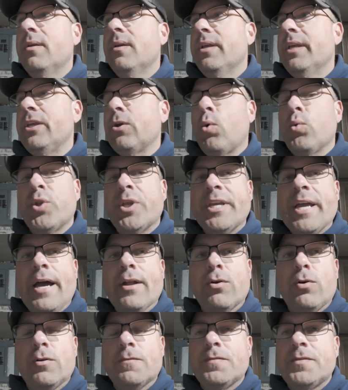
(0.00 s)
He only
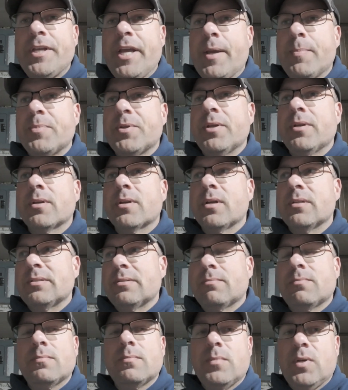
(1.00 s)
got hoof taped
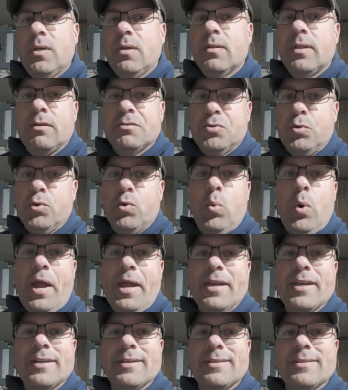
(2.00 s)
because that was the only way
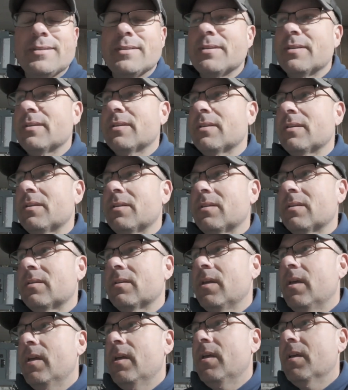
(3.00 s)
I could
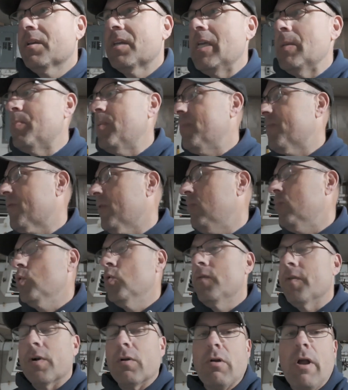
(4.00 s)
keep him from
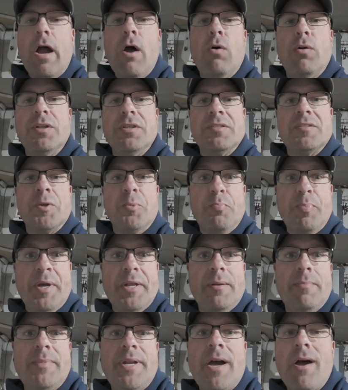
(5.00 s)
moving around, is to
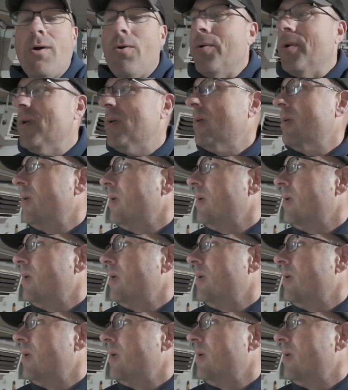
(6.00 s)
pin him down.